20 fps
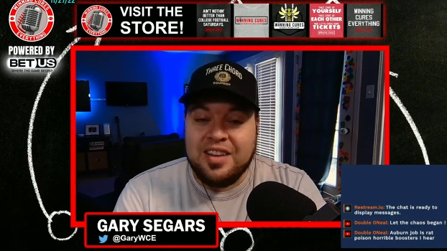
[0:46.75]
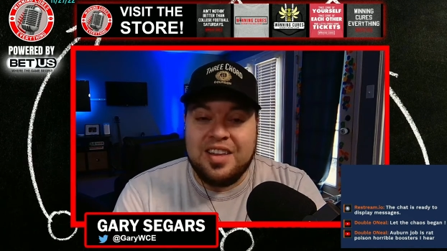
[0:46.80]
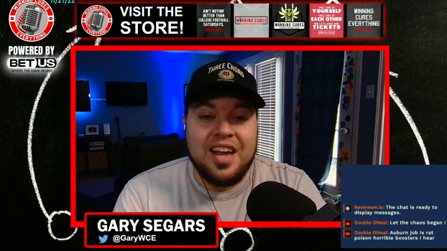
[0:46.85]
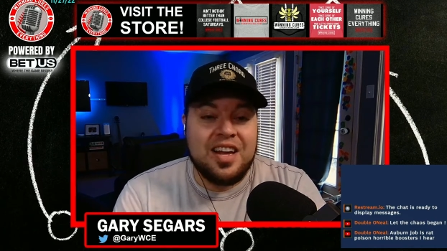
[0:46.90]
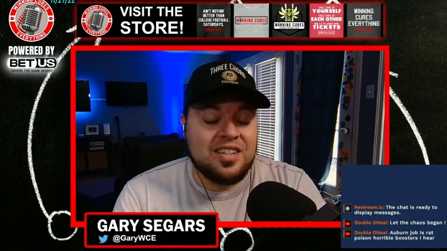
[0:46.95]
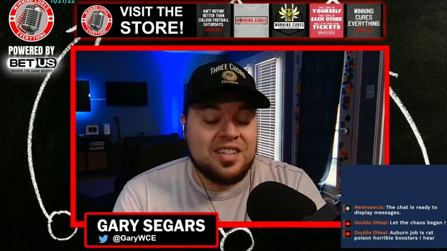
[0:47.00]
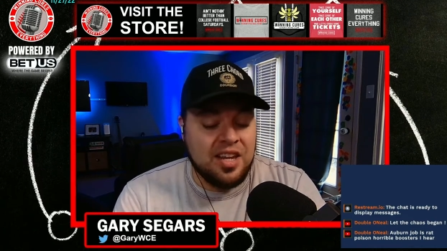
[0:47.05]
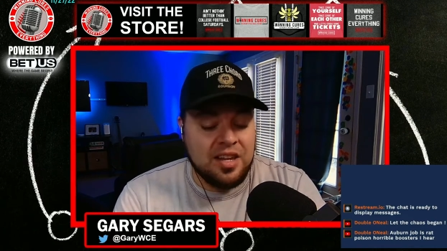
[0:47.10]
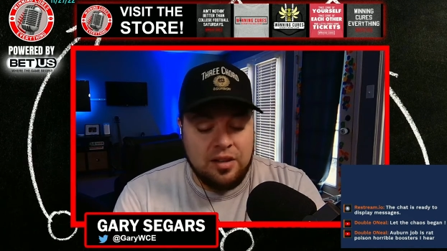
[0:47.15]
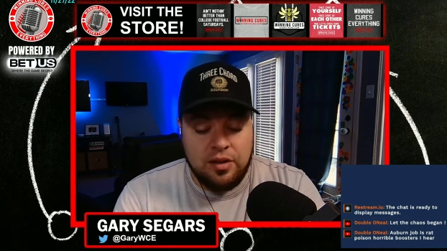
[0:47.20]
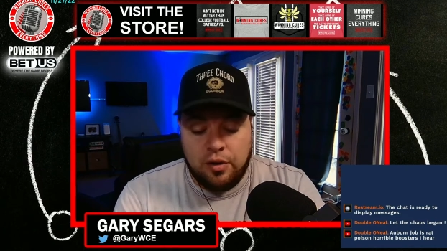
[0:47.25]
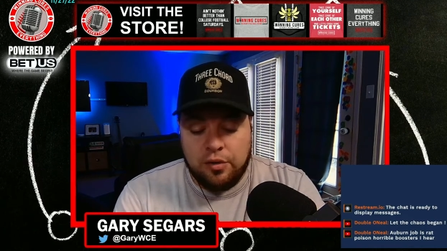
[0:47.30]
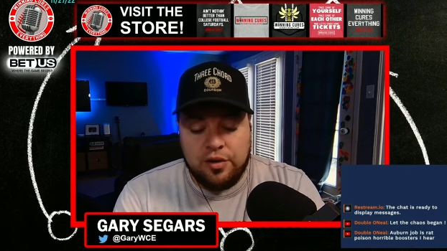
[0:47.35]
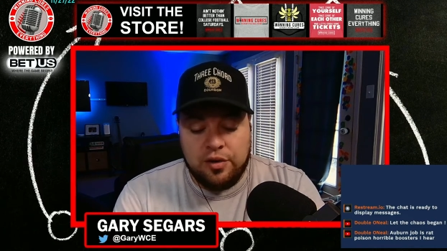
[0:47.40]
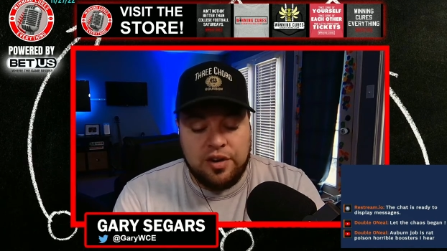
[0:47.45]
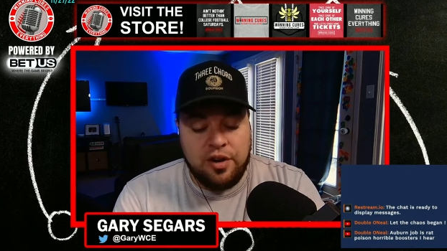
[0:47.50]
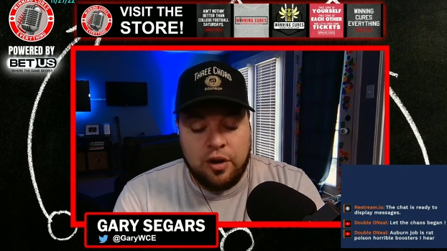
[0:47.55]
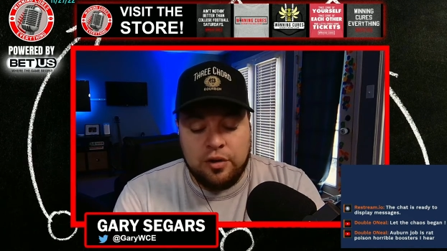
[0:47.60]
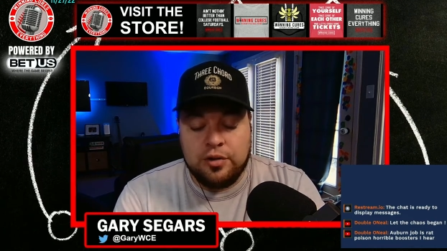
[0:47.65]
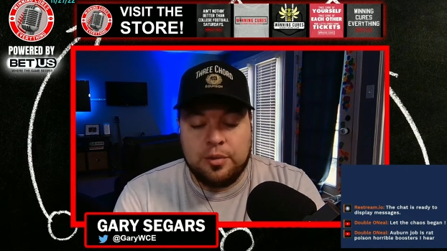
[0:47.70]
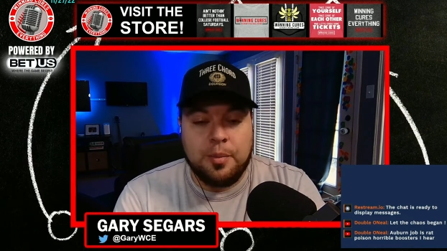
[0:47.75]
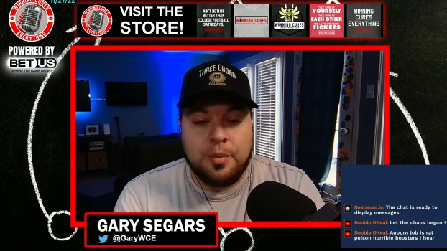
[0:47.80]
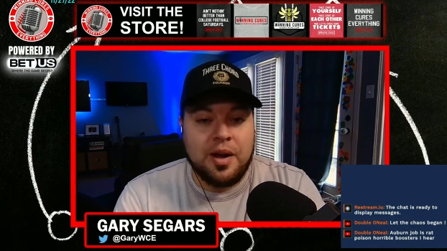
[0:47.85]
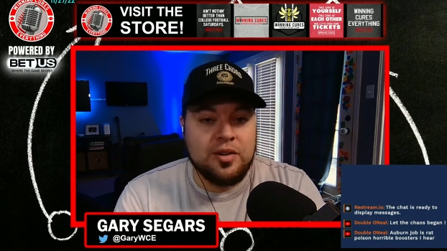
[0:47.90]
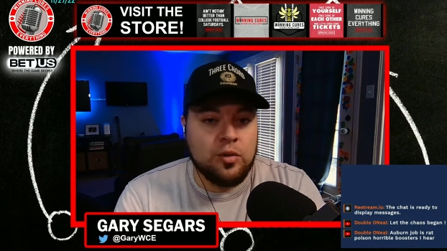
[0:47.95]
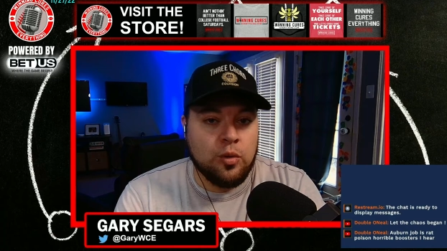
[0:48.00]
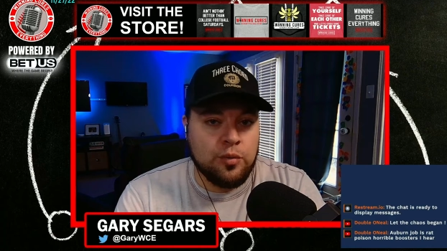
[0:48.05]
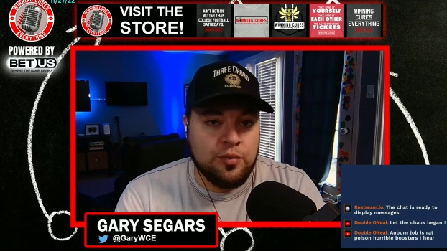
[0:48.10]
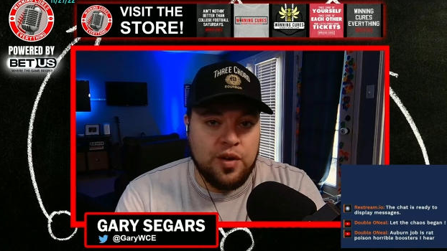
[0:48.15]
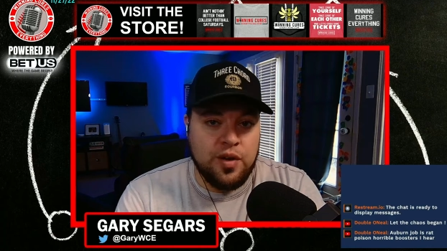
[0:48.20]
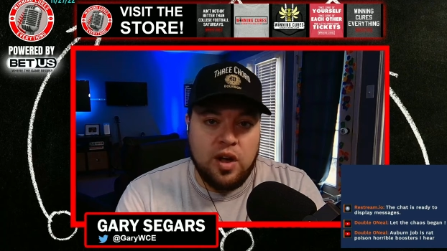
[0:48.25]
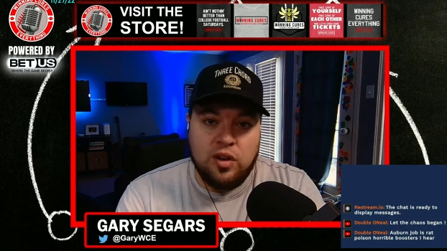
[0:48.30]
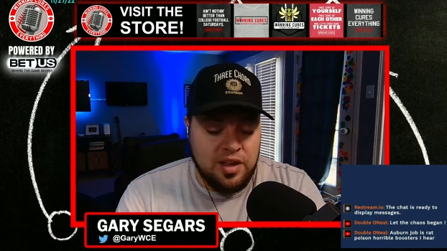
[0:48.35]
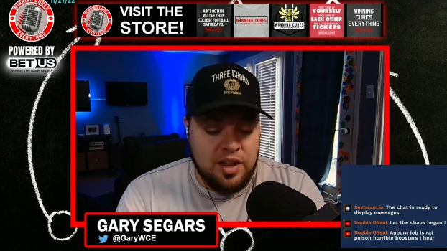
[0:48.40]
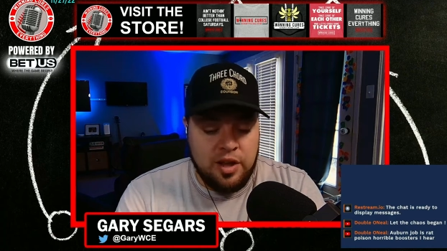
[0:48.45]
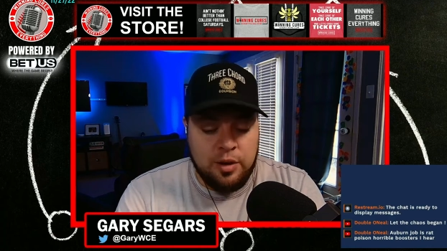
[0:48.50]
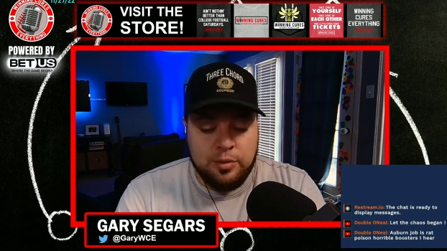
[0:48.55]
Yes, he learned under Mike Norvell.